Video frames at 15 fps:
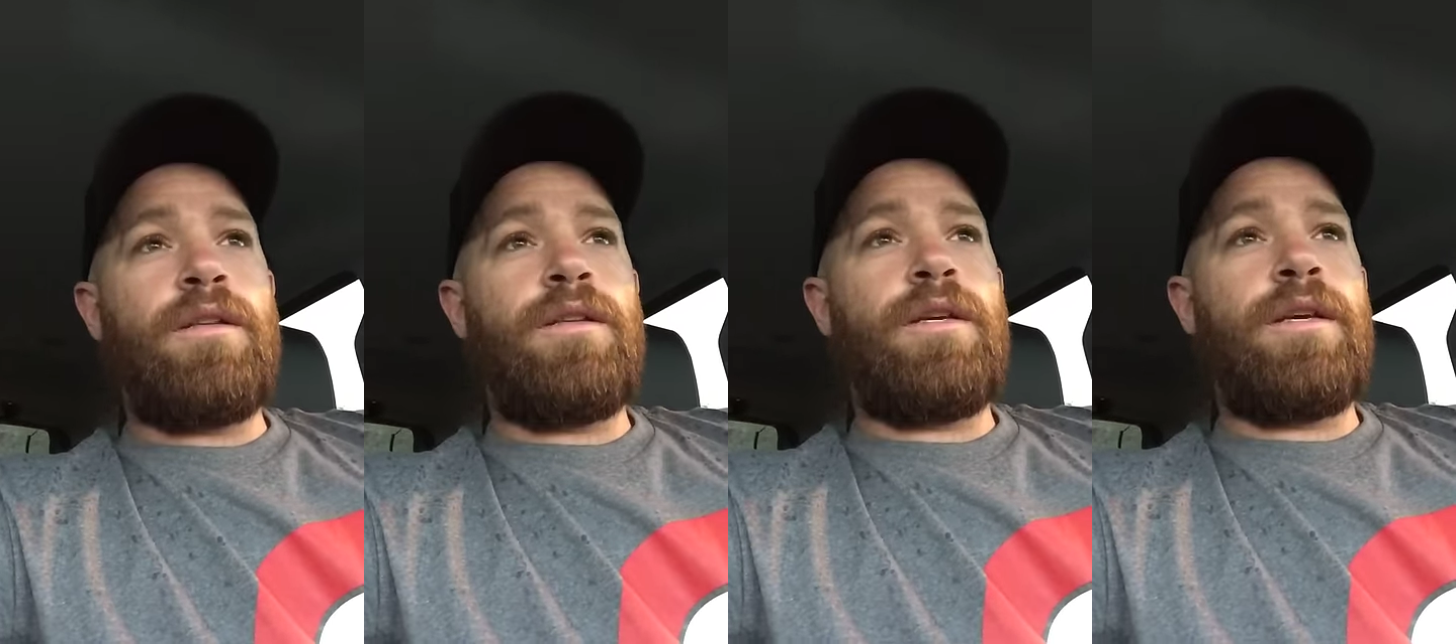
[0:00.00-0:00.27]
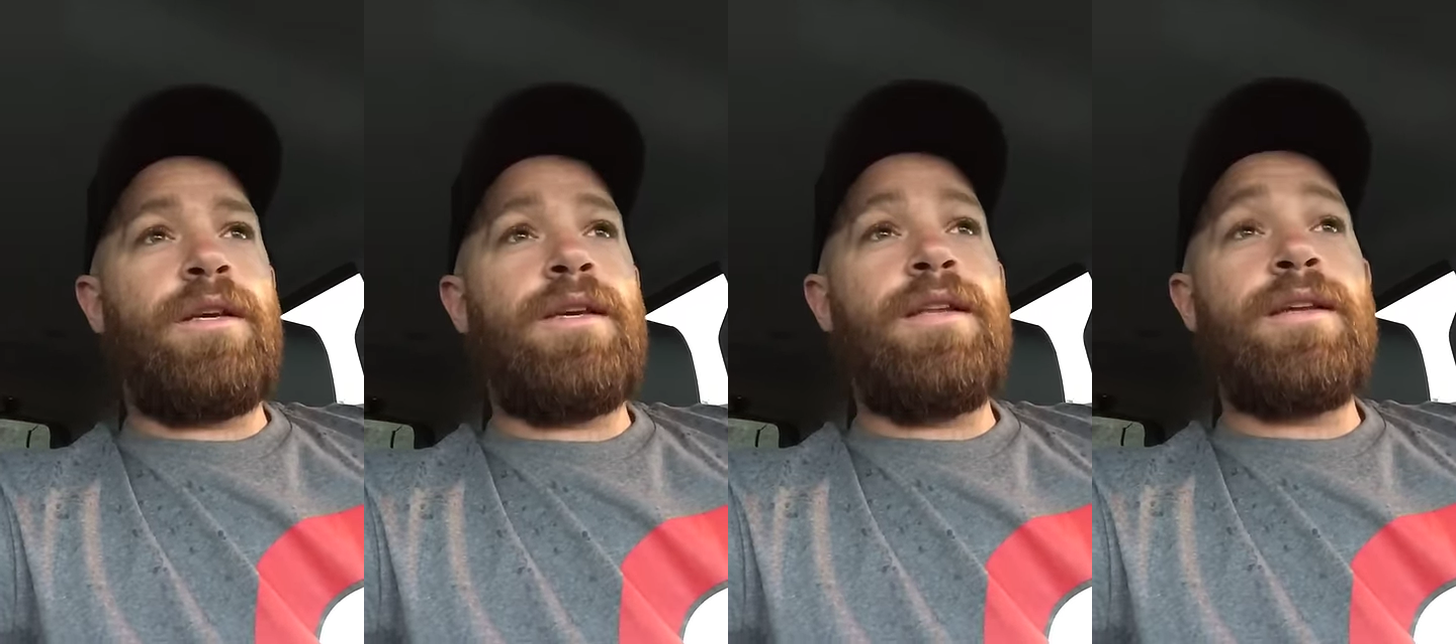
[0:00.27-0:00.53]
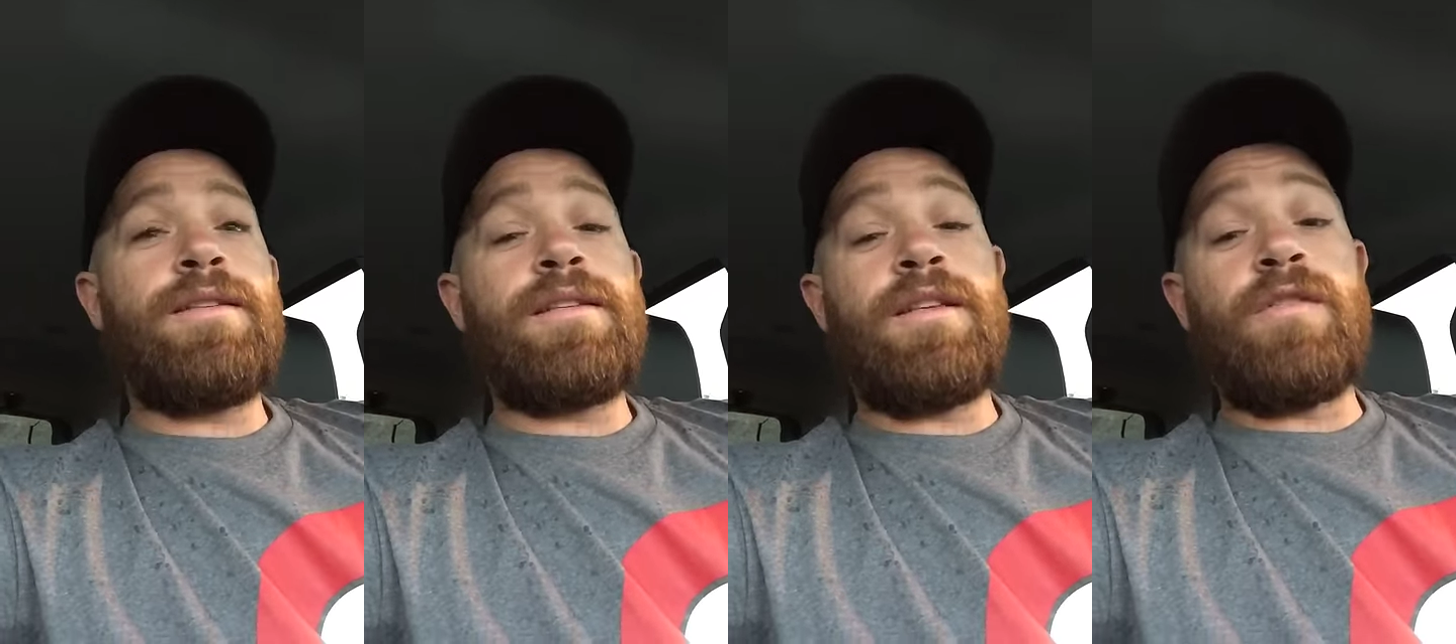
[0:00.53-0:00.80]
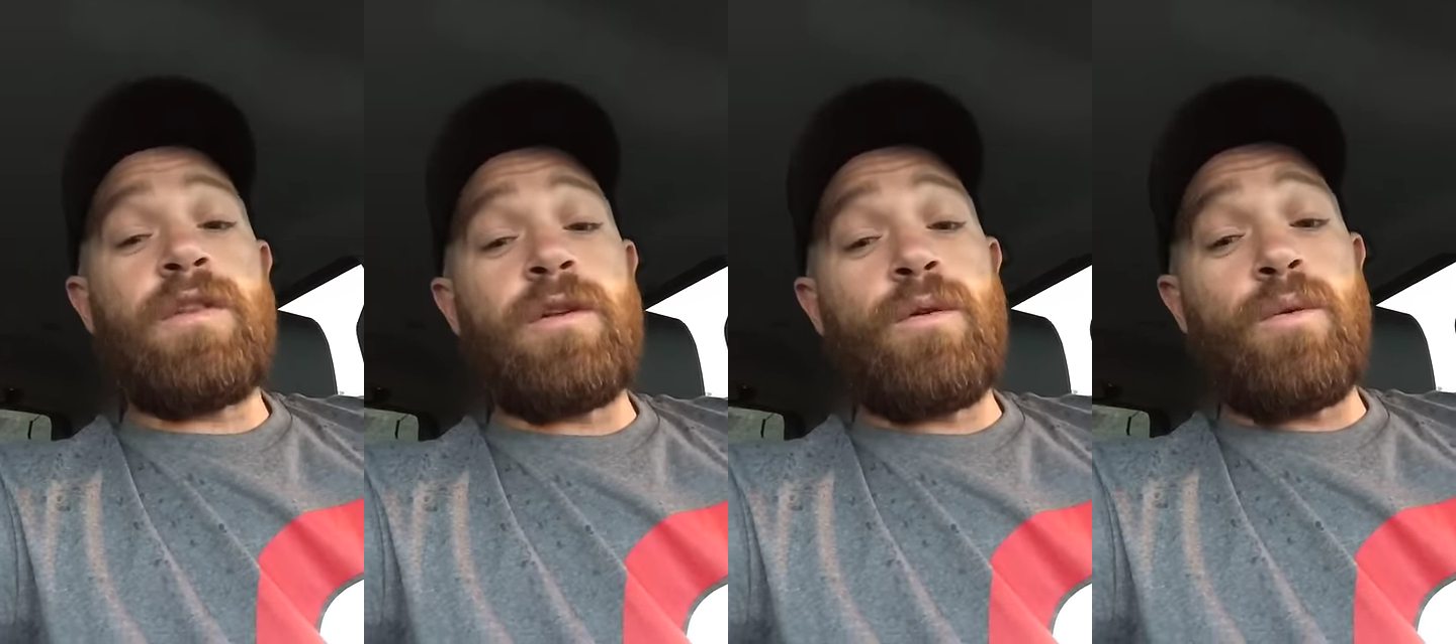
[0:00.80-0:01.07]
and like he doesn't
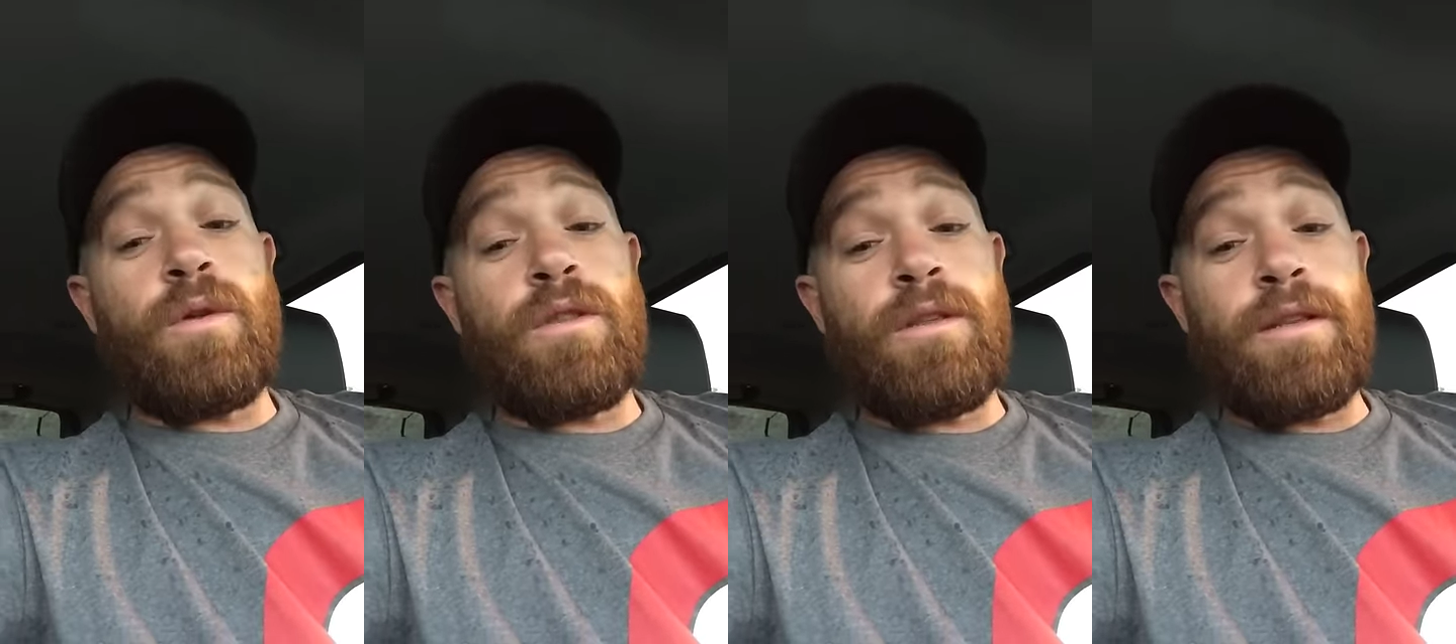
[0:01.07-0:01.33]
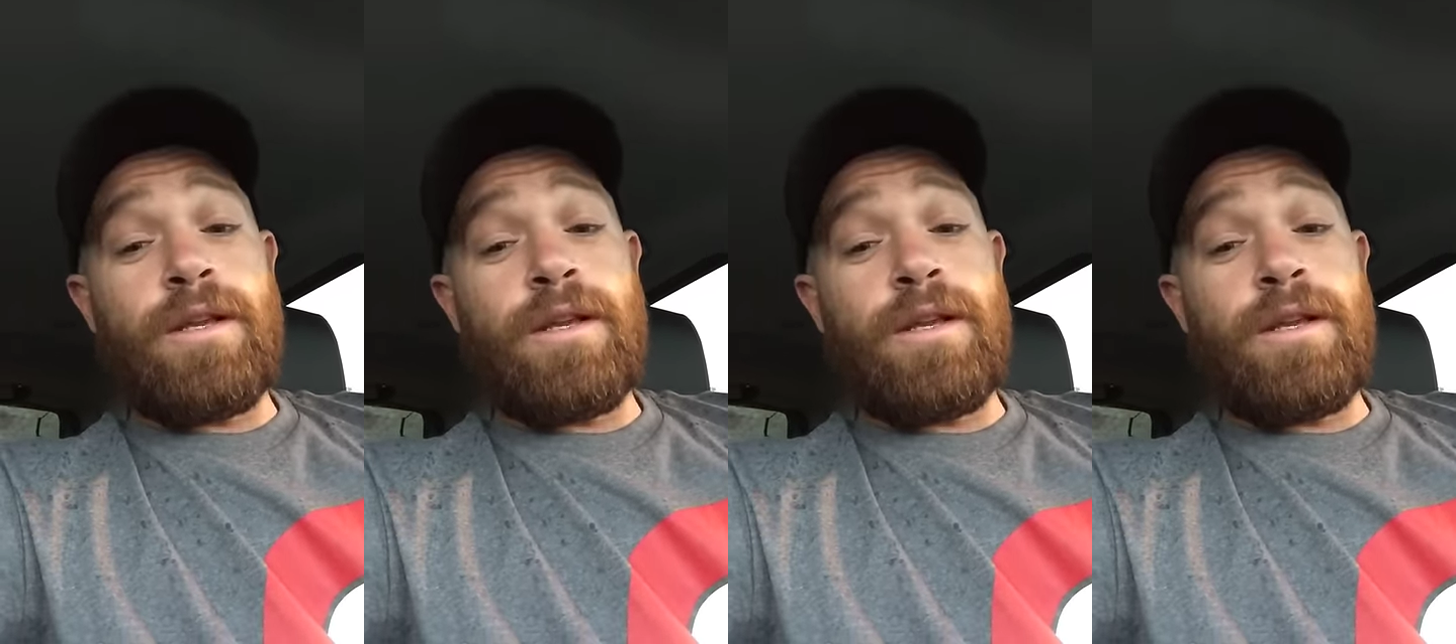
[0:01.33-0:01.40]
even know what the